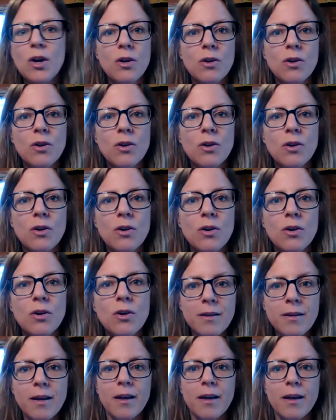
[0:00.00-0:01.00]
Rena.
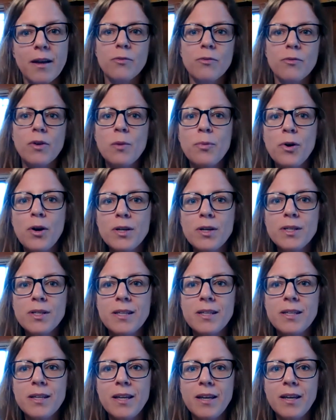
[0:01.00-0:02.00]
Rena
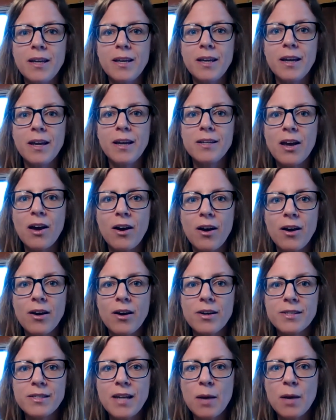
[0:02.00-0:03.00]
Brooks is
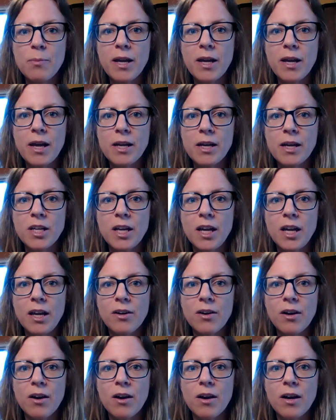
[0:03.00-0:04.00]
our SnapEd
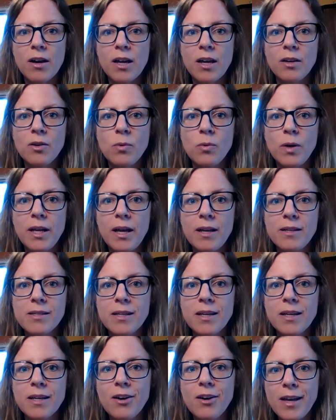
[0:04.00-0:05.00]
educator in Queen Anne's
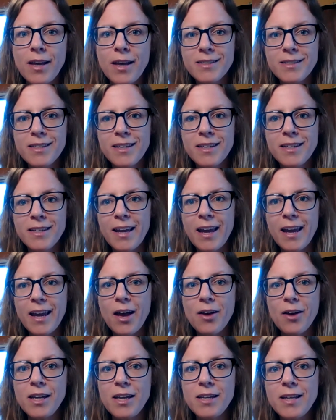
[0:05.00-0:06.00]
and Caroline
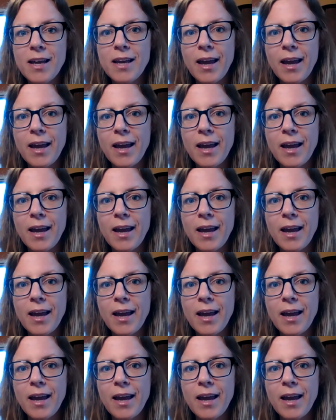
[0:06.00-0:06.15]
counties,